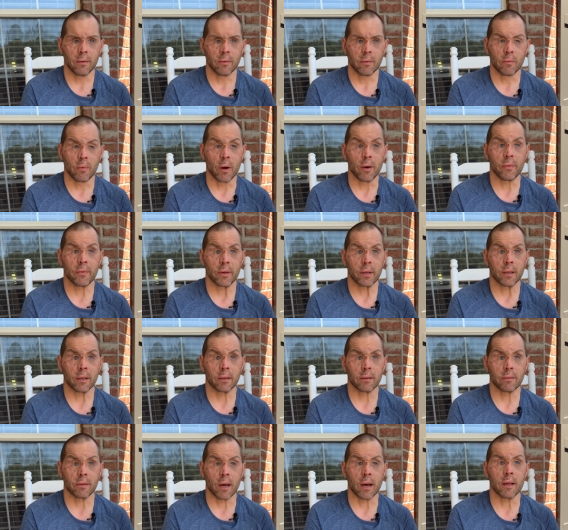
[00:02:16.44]
while
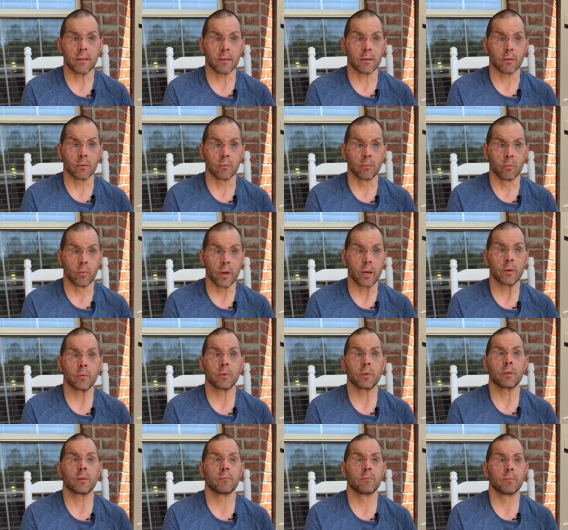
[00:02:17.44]
thinking that, the wind
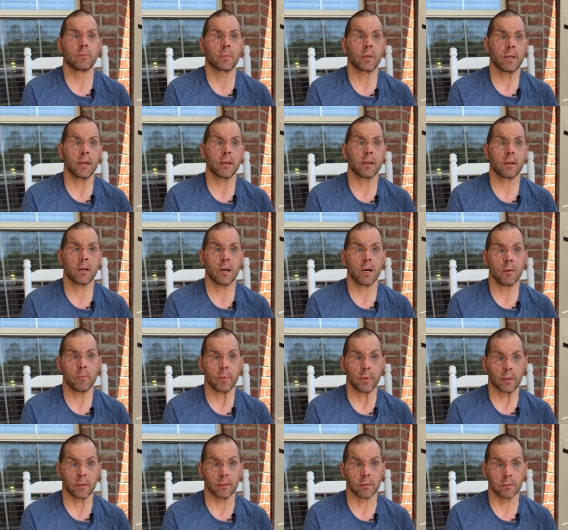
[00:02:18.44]
would kick up
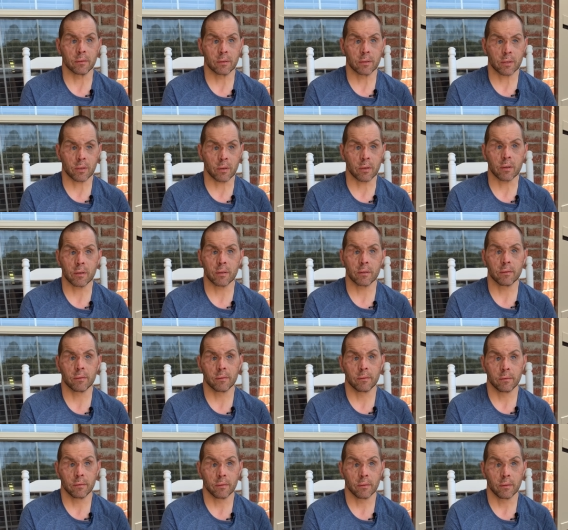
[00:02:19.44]
and turn
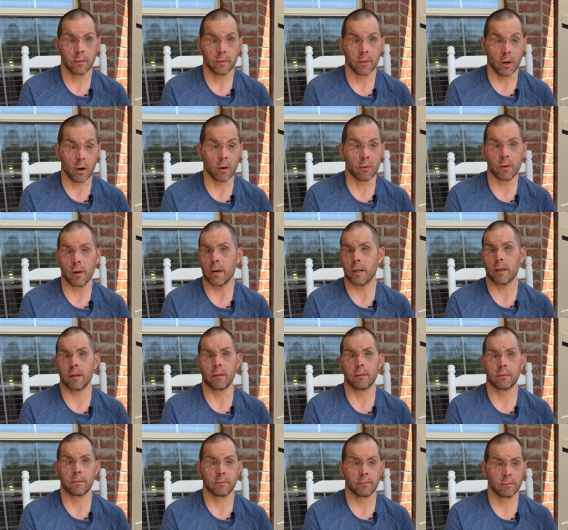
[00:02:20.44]
already
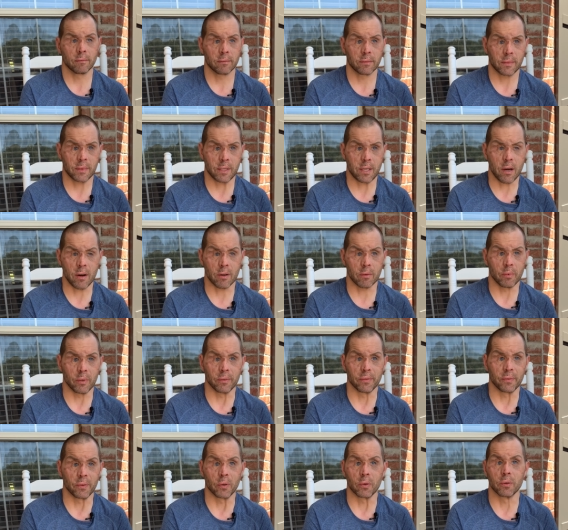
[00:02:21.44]
terrible
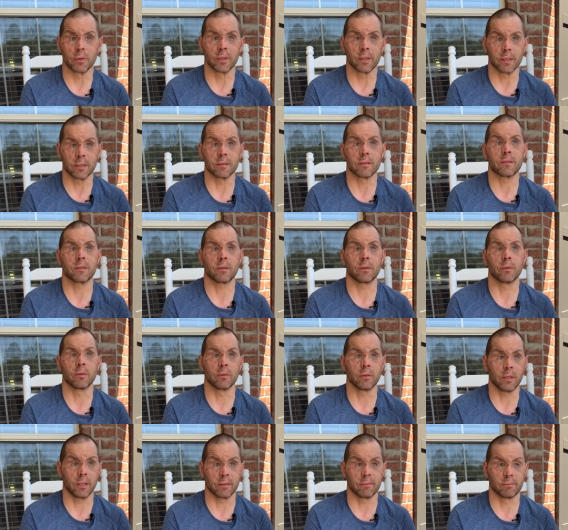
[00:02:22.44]
food
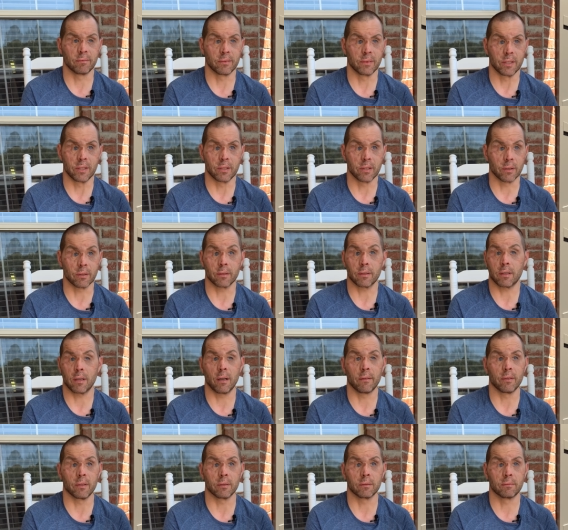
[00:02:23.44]
into a dirt
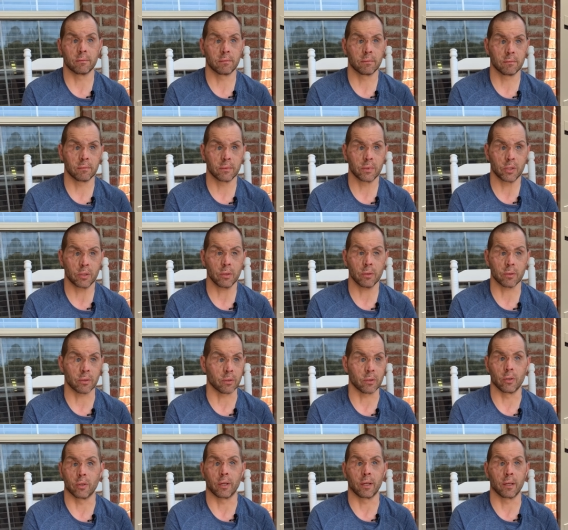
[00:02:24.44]
covered sugar
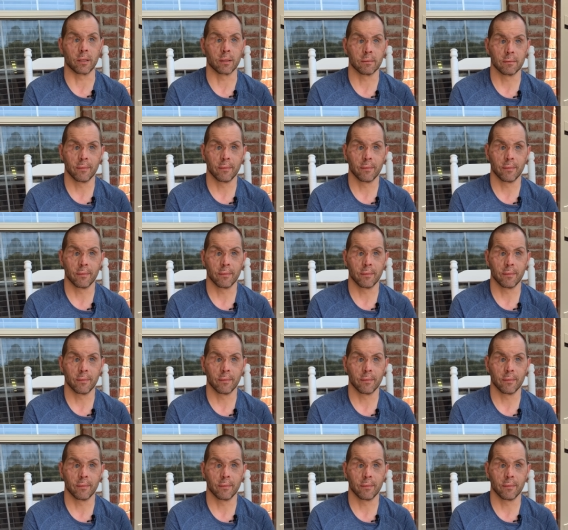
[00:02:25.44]
cookie.